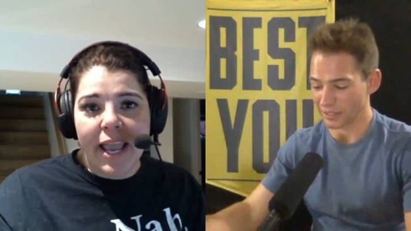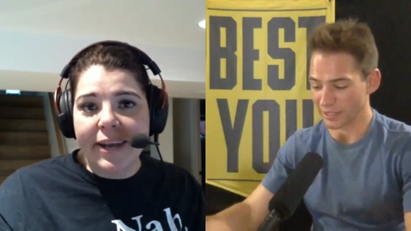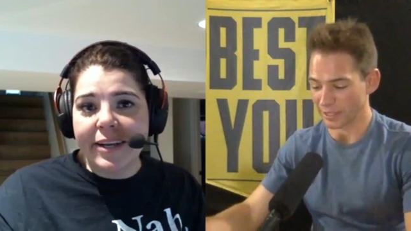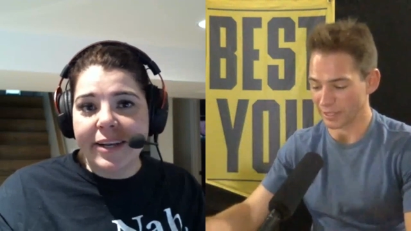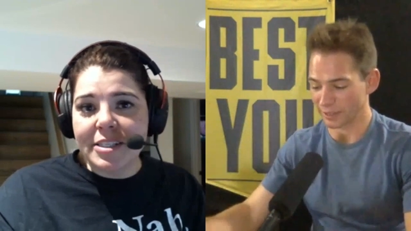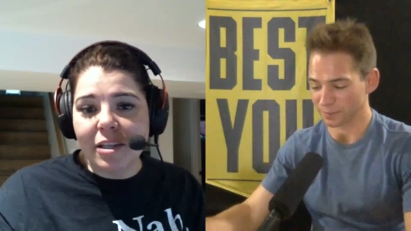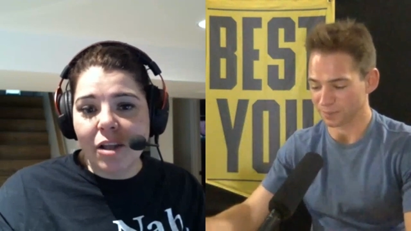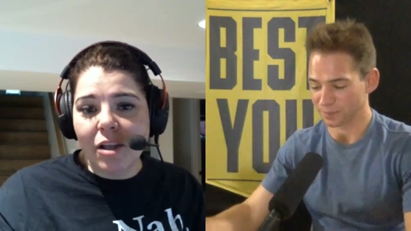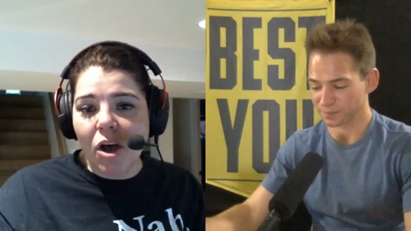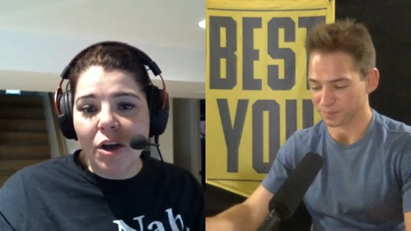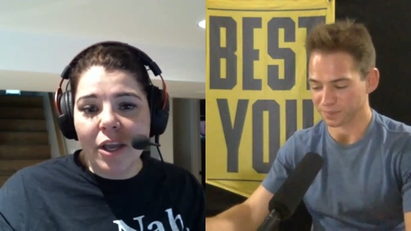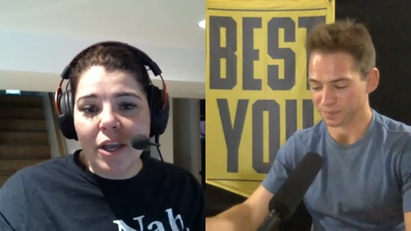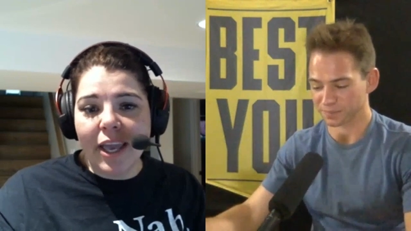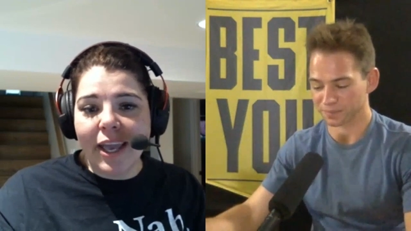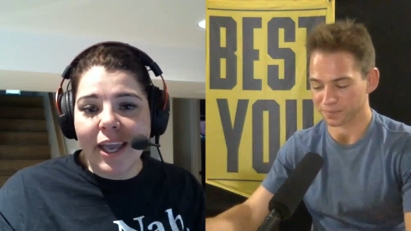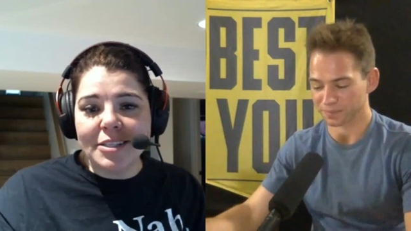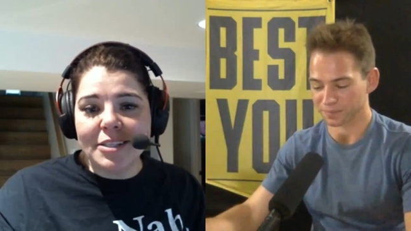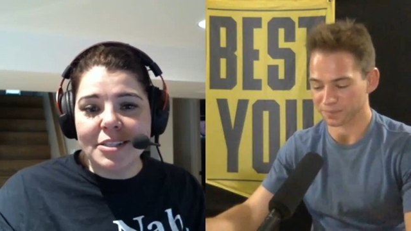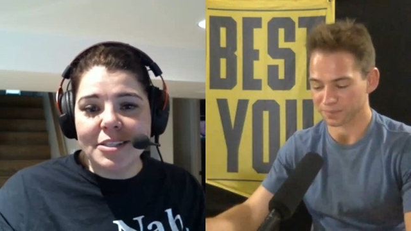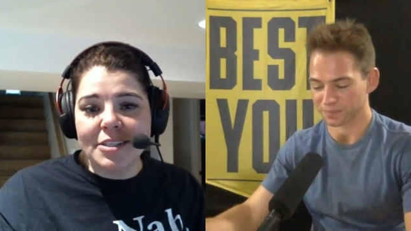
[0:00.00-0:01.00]
Speaker 1: And as long
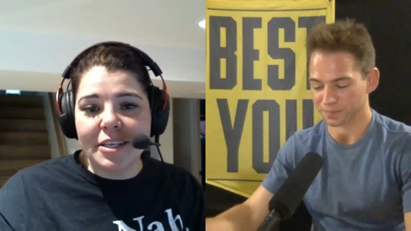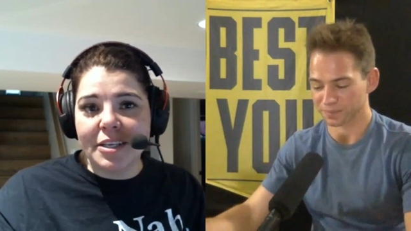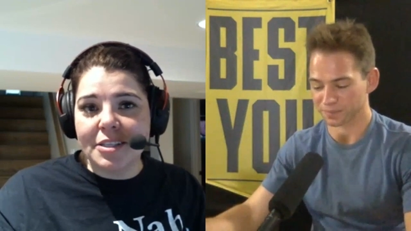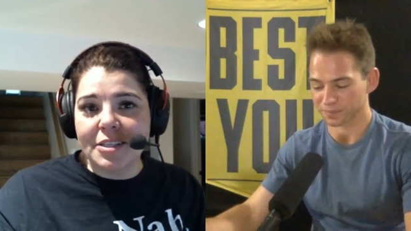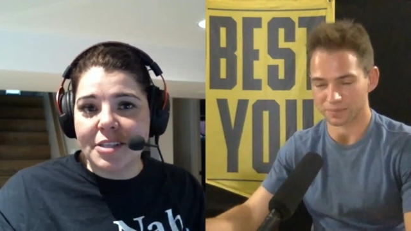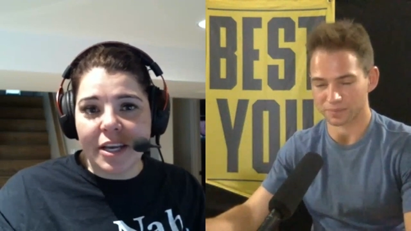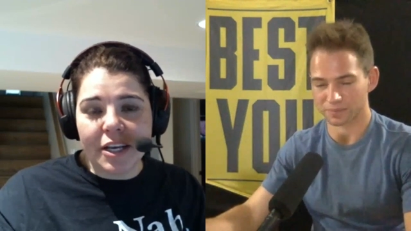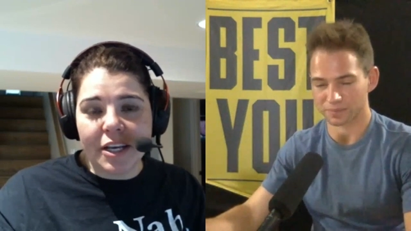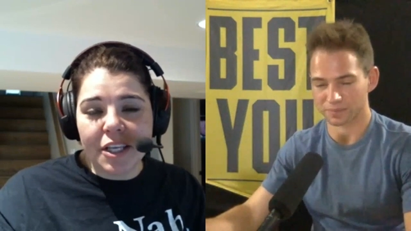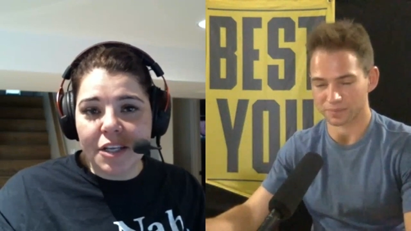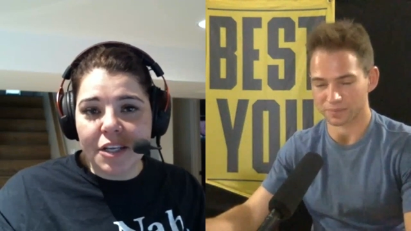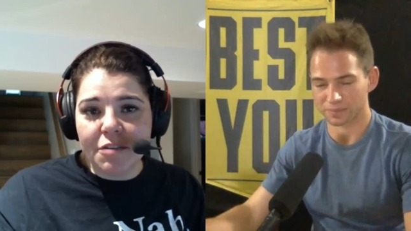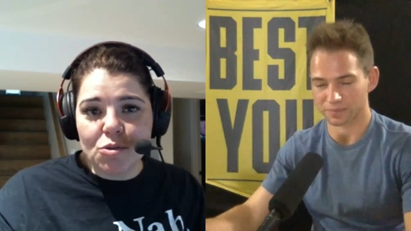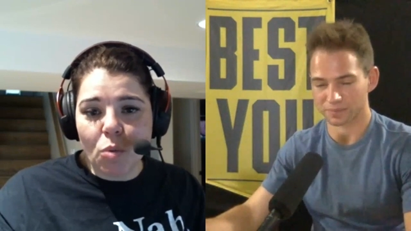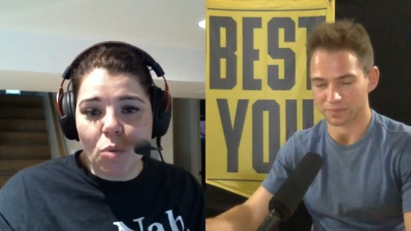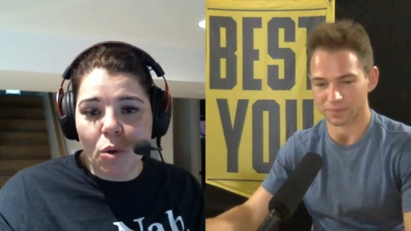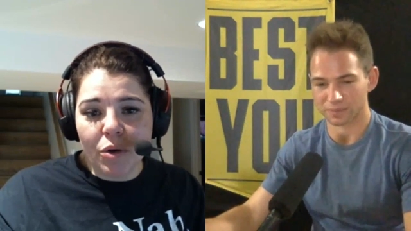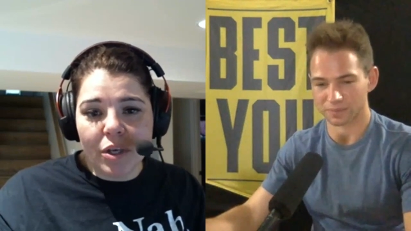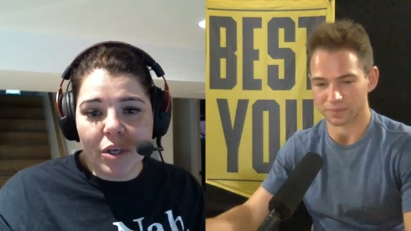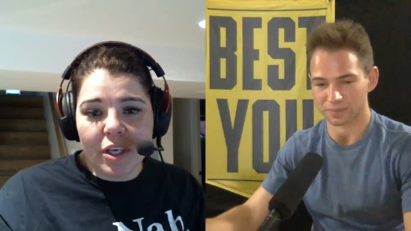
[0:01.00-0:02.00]
as the
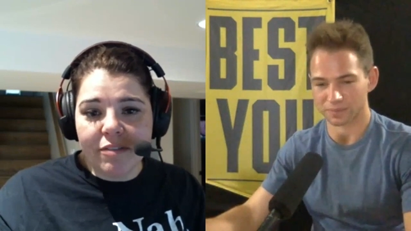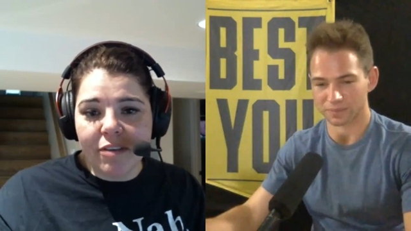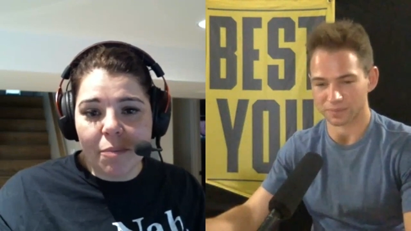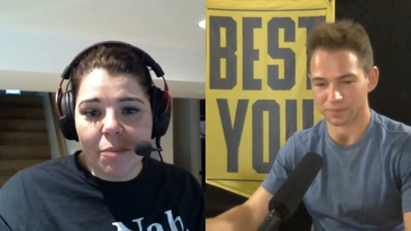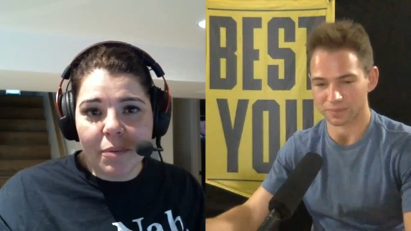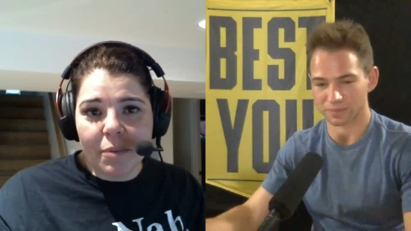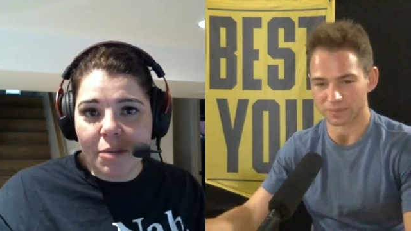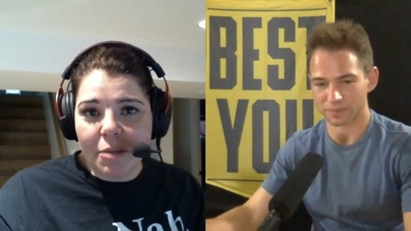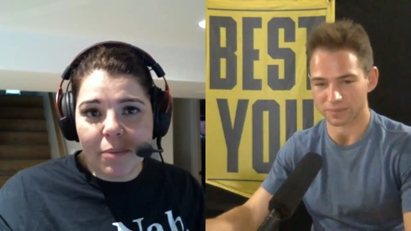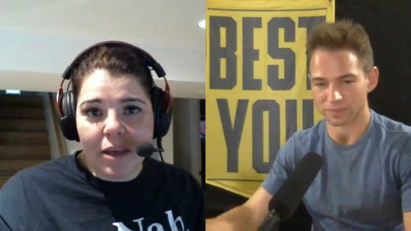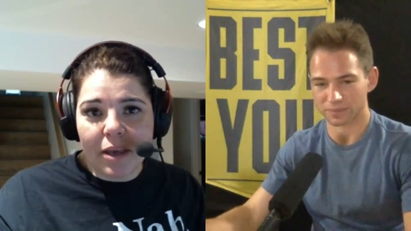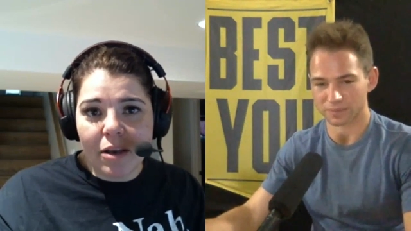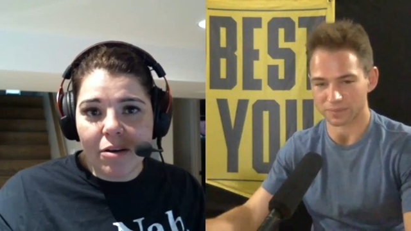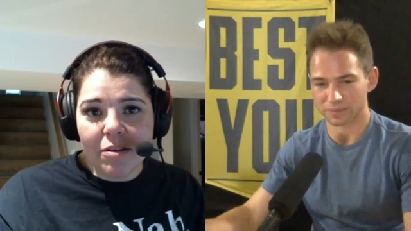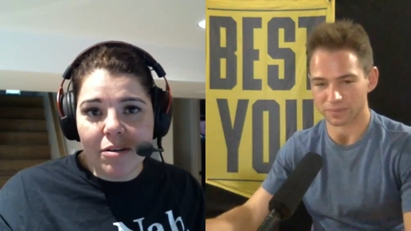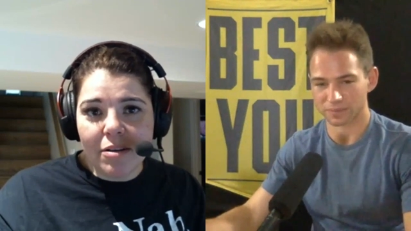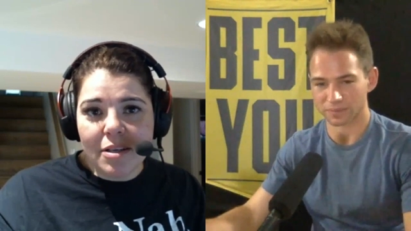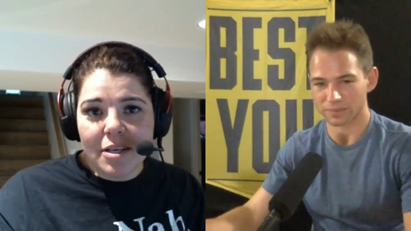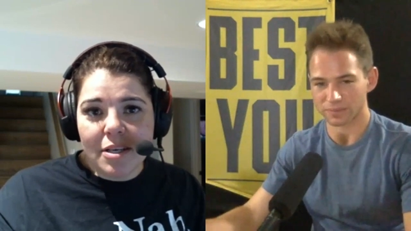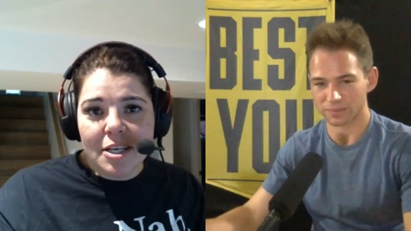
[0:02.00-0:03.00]
executives won't give up
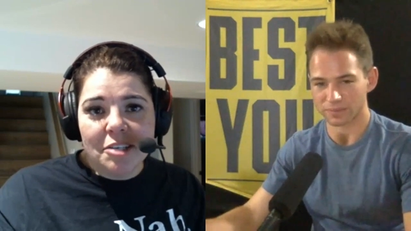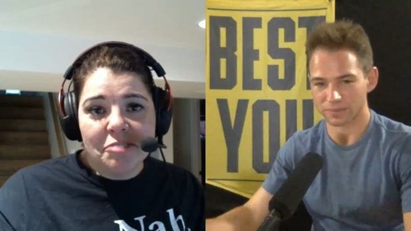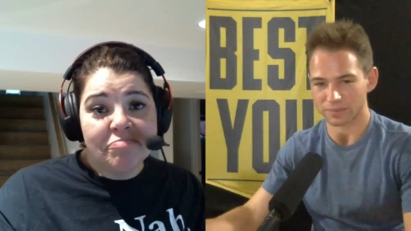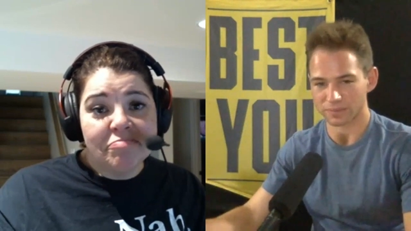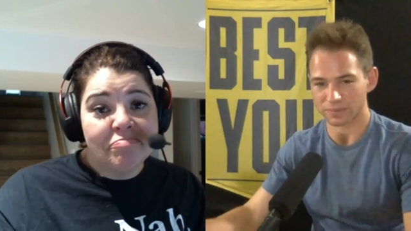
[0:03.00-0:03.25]
email,